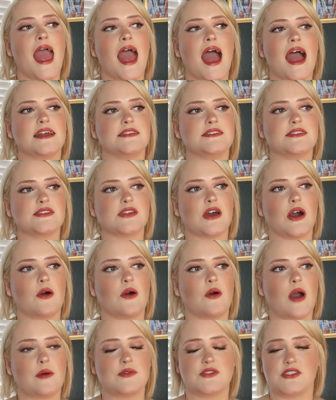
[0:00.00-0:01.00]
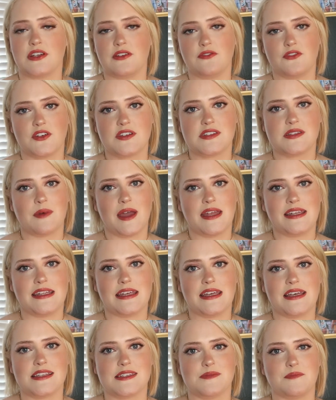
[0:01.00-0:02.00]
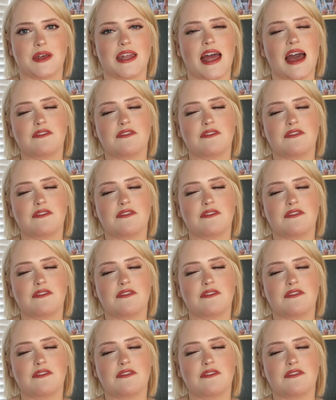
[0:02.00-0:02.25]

and so I was looking for some ideas but